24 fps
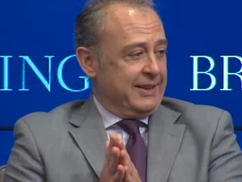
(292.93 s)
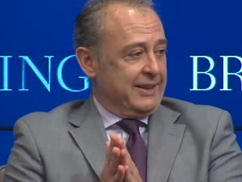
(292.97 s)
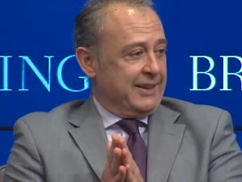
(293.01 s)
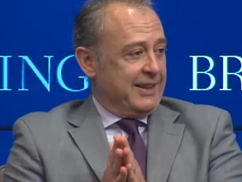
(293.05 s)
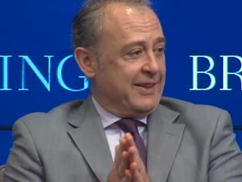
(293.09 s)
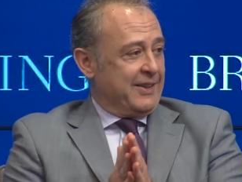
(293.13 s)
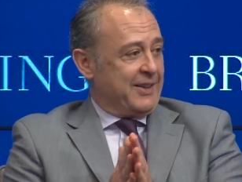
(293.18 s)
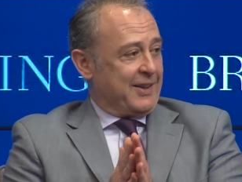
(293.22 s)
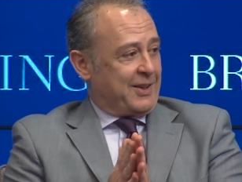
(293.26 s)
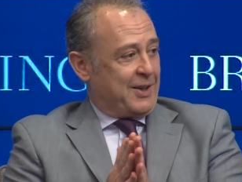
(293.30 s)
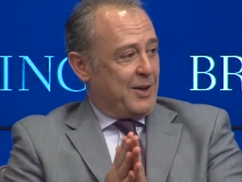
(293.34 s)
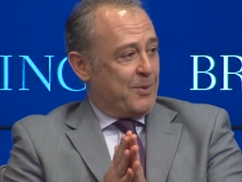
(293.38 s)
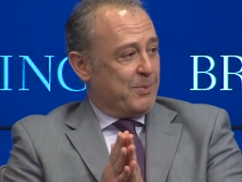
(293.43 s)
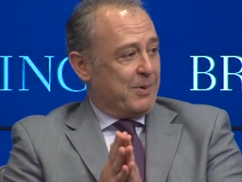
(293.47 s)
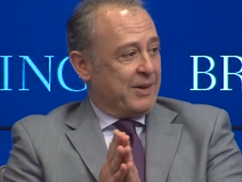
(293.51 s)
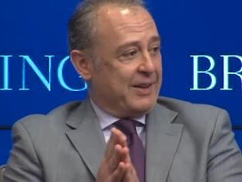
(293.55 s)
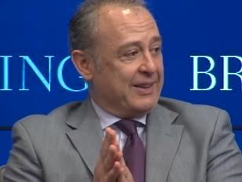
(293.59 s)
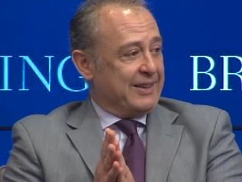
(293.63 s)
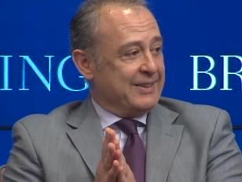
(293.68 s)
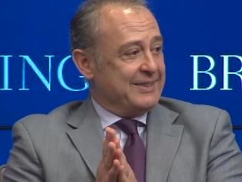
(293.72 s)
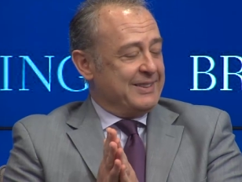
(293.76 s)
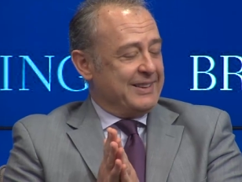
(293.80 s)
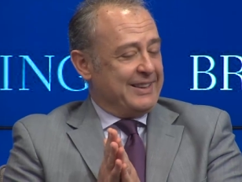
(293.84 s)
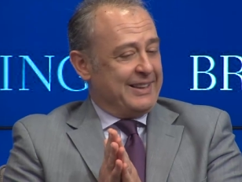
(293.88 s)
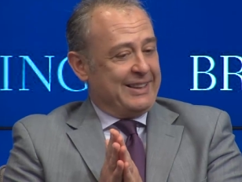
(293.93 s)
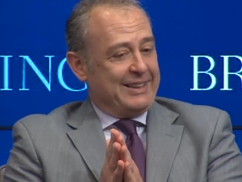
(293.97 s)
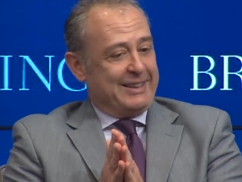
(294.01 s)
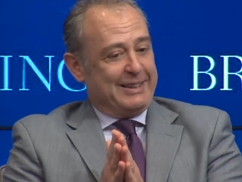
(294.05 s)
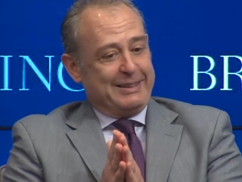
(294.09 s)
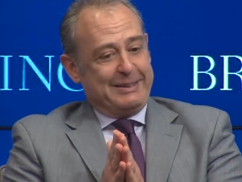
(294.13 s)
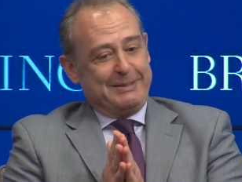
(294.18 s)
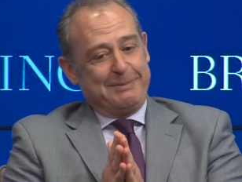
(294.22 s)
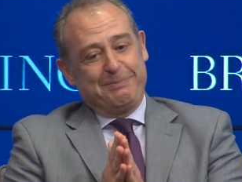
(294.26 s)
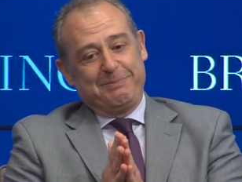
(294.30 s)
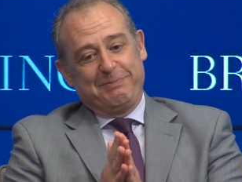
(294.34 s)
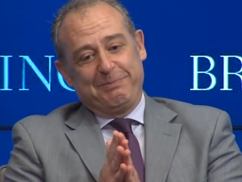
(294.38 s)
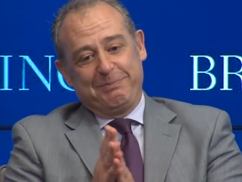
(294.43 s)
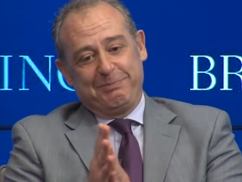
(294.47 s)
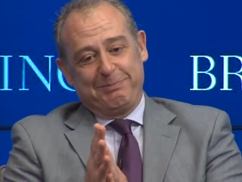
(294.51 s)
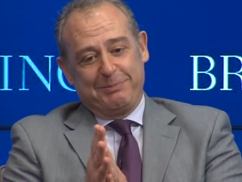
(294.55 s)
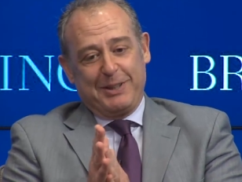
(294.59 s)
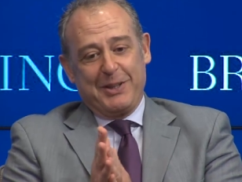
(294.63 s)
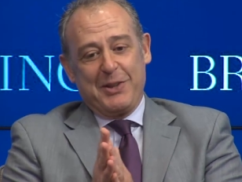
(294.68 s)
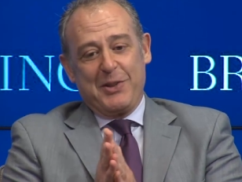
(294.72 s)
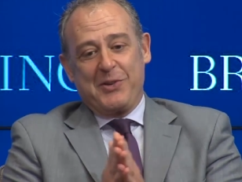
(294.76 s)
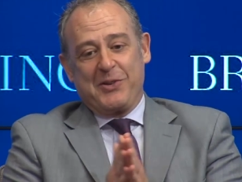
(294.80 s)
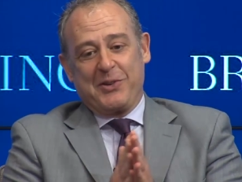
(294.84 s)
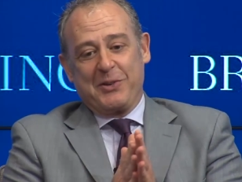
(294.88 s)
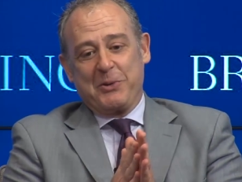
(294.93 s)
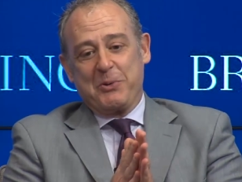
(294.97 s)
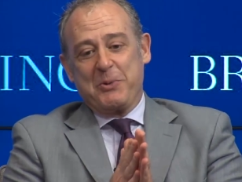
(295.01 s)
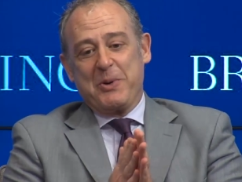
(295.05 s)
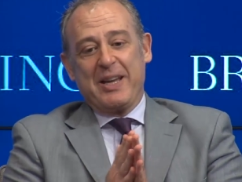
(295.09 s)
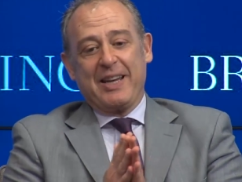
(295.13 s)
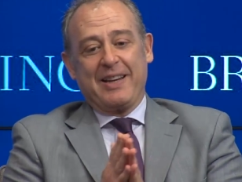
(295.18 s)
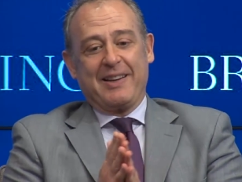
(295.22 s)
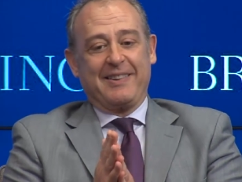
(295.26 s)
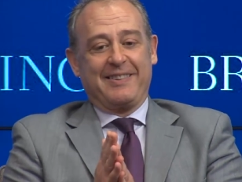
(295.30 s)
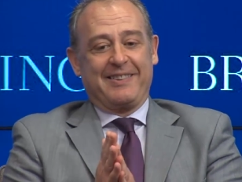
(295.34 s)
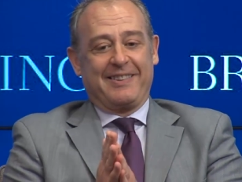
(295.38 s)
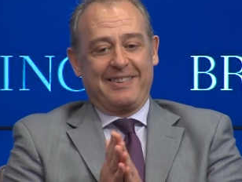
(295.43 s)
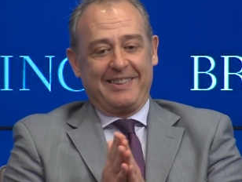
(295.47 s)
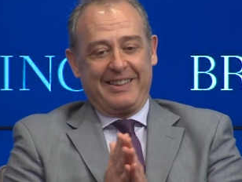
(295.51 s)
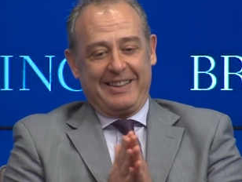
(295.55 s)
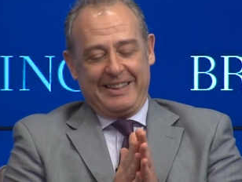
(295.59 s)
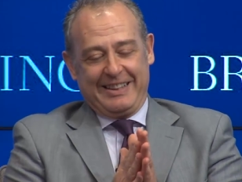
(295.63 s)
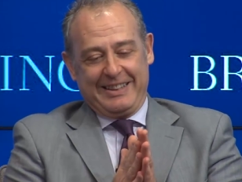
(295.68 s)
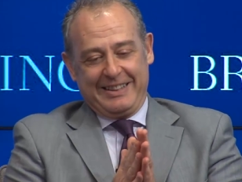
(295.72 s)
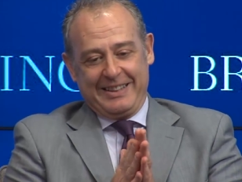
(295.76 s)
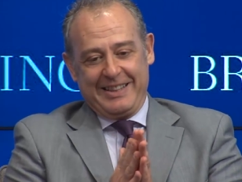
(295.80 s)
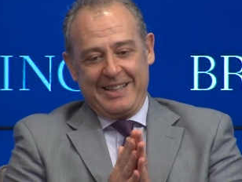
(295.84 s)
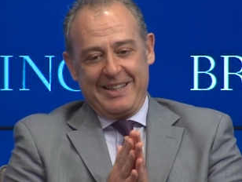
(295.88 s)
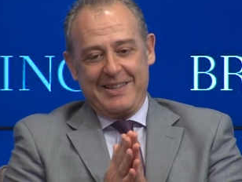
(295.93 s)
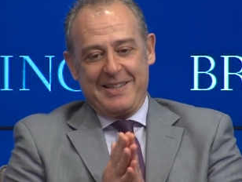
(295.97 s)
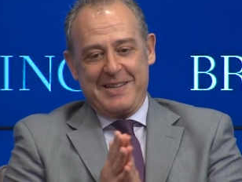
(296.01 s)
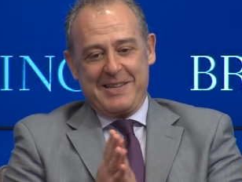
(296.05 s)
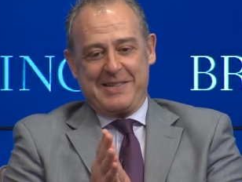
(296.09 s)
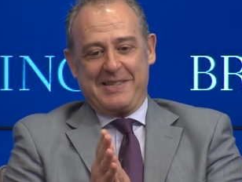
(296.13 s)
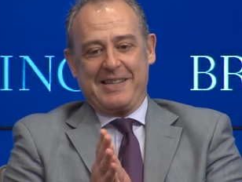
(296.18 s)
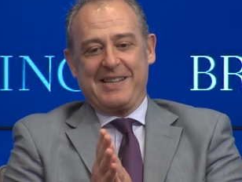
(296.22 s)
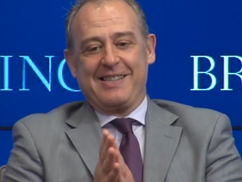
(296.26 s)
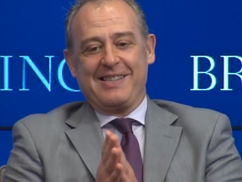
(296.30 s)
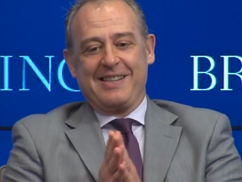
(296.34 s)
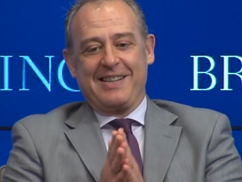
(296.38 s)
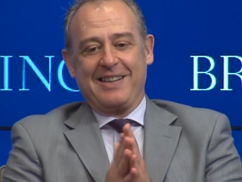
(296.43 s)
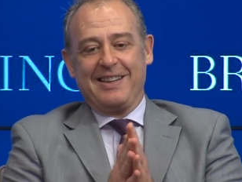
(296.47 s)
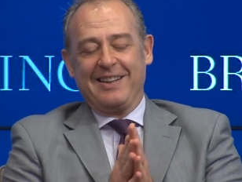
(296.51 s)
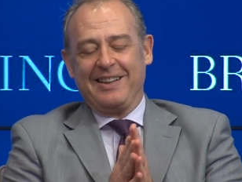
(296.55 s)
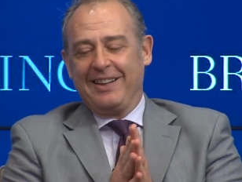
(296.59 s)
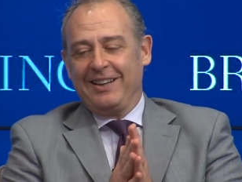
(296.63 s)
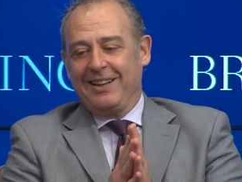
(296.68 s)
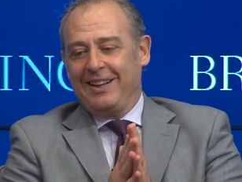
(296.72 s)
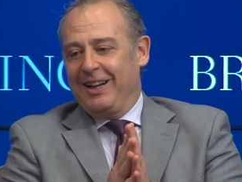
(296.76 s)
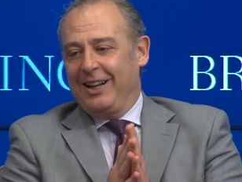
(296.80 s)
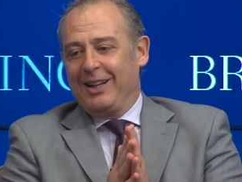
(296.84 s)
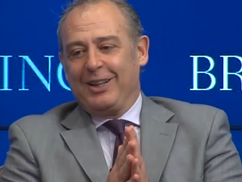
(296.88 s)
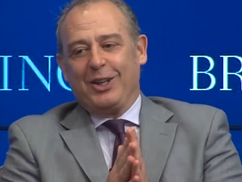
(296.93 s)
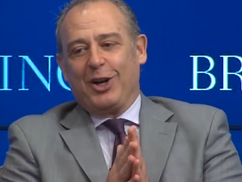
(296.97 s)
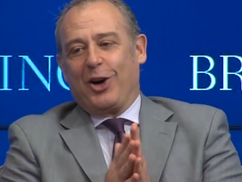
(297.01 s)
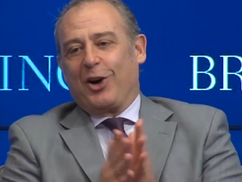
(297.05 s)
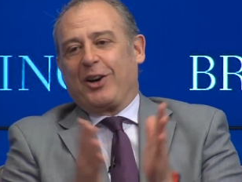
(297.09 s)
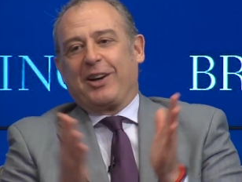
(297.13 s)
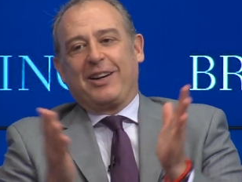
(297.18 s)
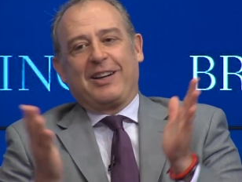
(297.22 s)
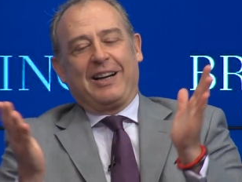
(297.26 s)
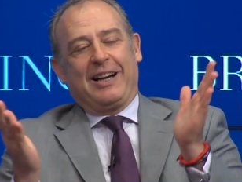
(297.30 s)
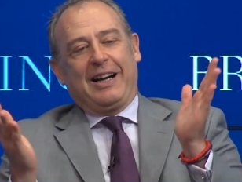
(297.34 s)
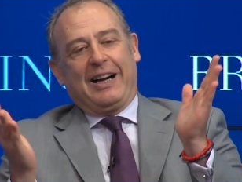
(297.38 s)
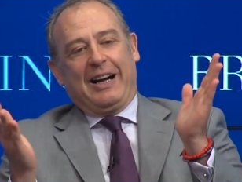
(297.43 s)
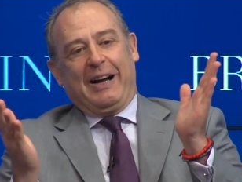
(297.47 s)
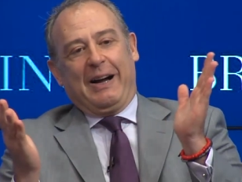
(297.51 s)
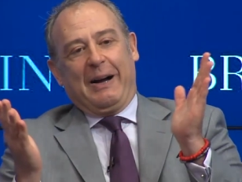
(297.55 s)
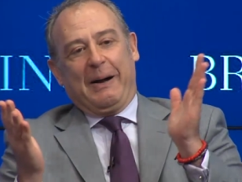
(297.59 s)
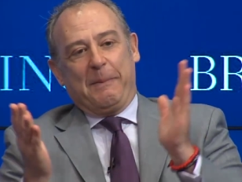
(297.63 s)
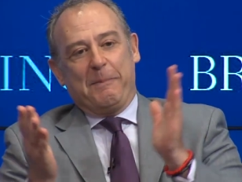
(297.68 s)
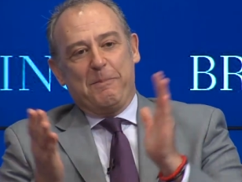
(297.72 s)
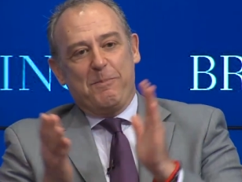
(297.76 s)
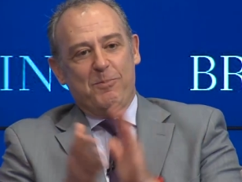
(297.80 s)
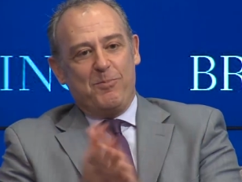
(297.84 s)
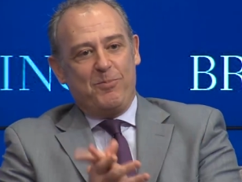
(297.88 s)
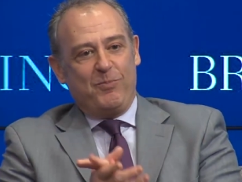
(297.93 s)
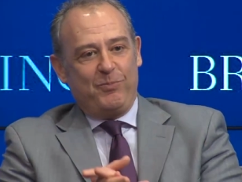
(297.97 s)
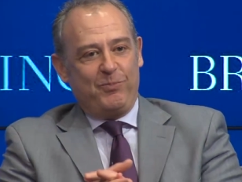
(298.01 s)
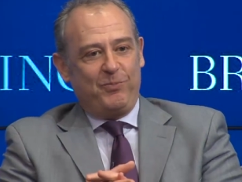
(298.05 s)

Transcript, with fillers: in the coming uh, months and weeks uh, in this city. Look, um,